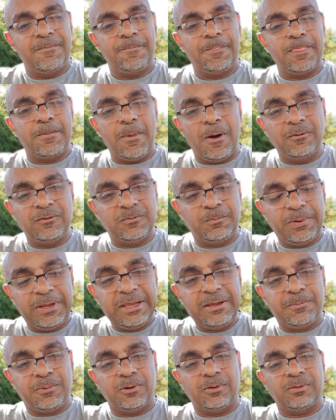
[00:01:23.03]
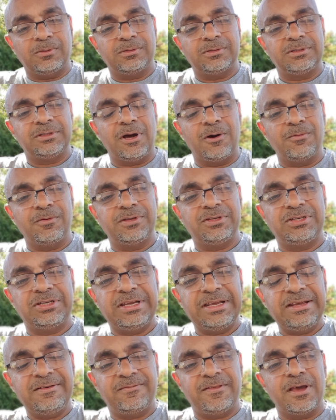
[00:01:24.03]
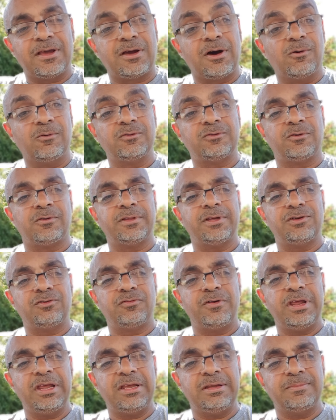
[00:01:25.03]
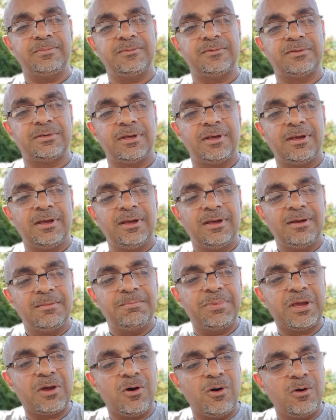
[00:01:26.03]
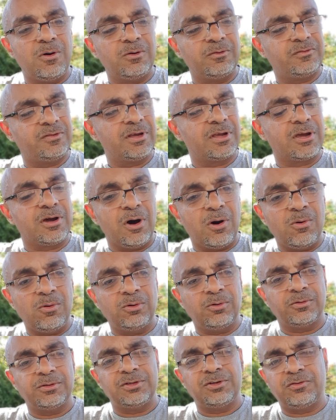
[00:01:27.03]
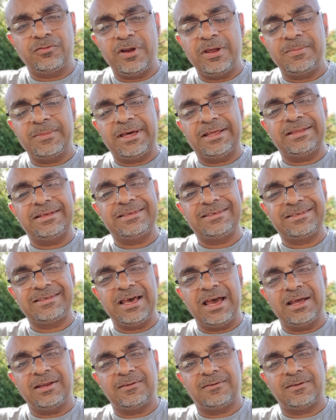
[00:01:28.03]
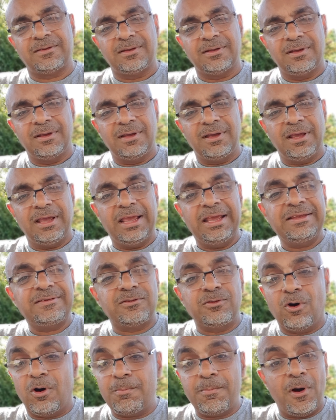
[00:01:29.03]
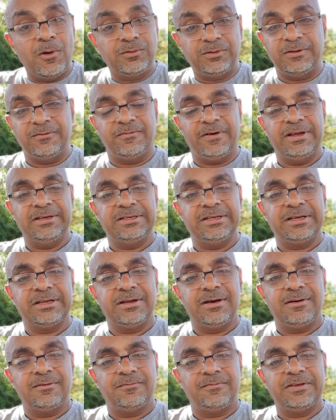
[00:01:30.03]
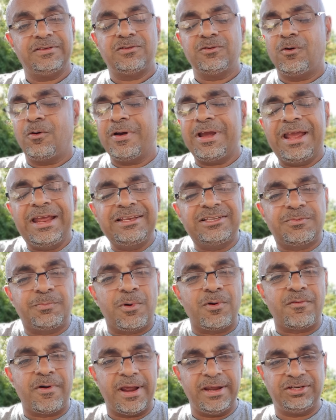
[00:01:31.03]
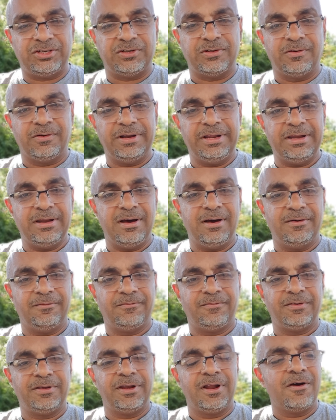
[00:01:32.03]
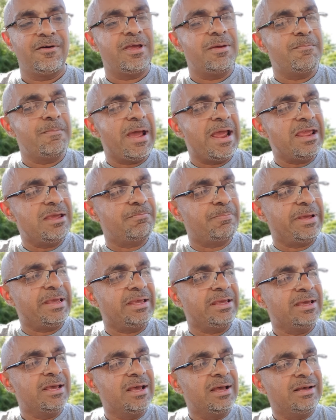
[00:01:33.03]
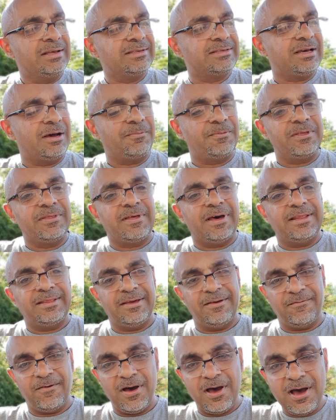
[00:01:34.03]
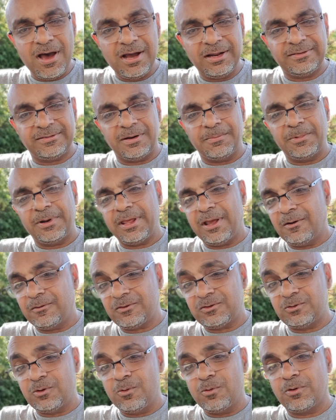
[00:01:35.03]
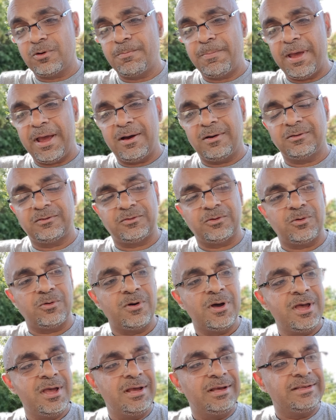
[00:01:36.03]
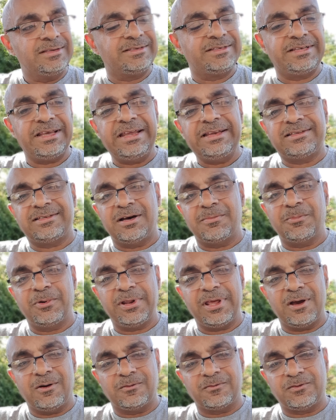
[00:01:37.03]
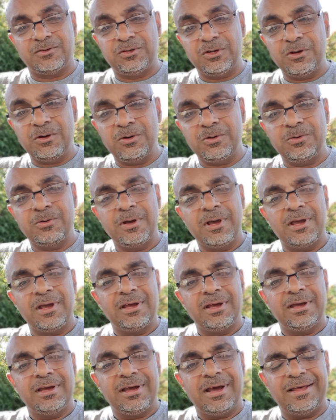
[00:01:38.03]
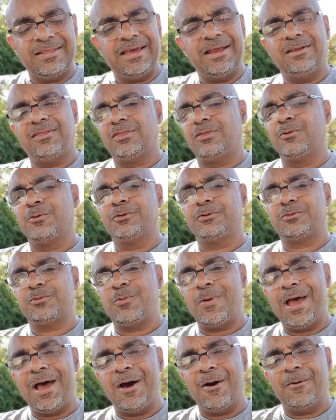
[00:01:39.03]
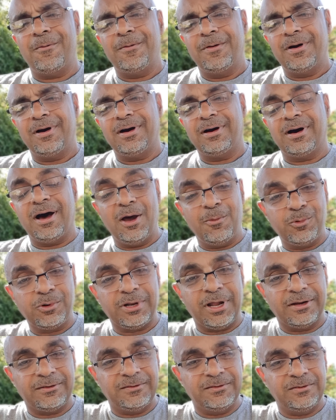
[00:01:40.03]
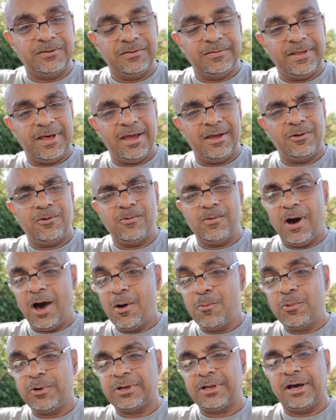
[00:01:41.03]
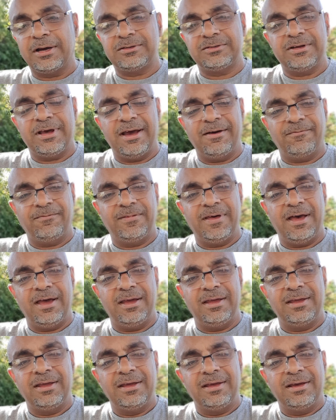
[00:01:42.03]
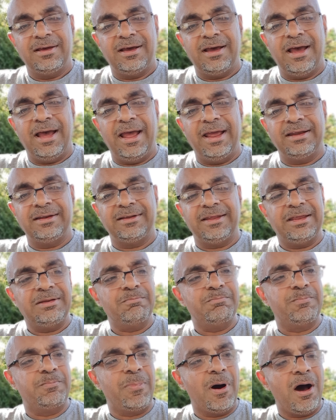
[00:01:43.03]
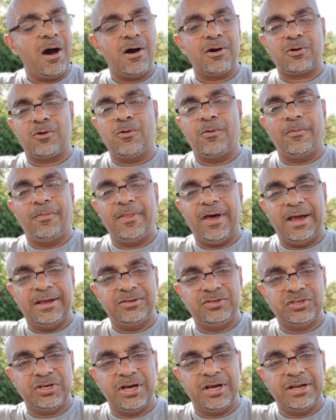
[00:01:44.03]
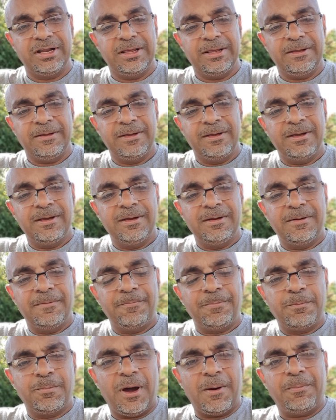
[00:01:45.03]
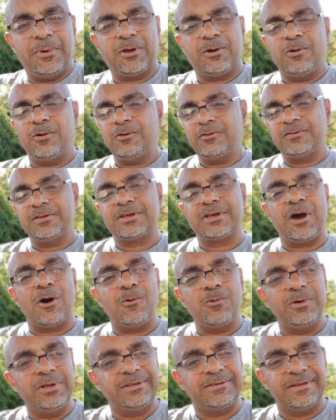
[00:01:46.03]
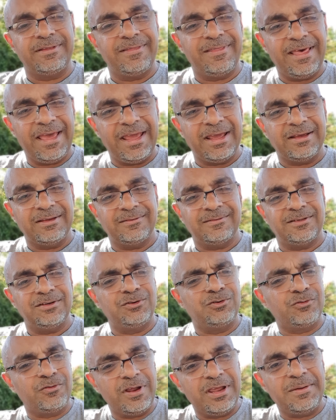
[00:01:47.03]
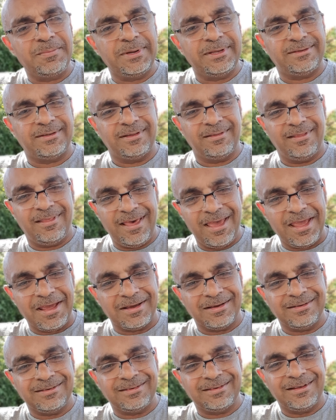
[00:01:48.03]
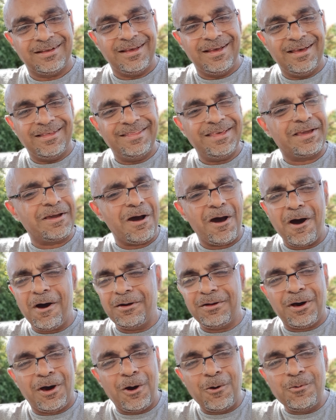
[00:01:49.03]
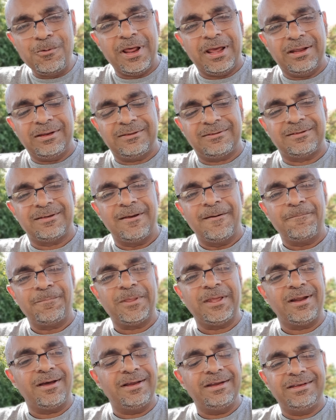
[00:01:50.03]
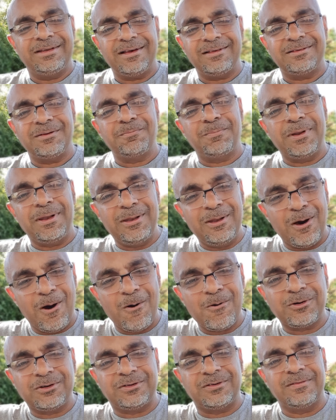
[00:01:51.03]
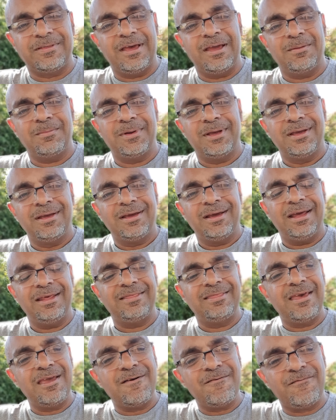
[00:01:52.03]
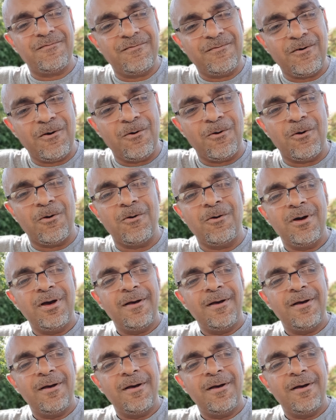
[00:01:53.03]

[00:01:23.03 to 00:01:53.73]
most people don't achieve their goals or their dreams because the goal or the dream that they set is not motivating enough. It's not inspirational enough. It may be something that they've heard somebody else talk about or seen somebody else do and then thought, wow, I would like to do that, or I would like to have that, and embark on that journey. But because the goal isn't theirs, the dream isn't theirs, they can't own it. It doesn't belong to them. And therefore,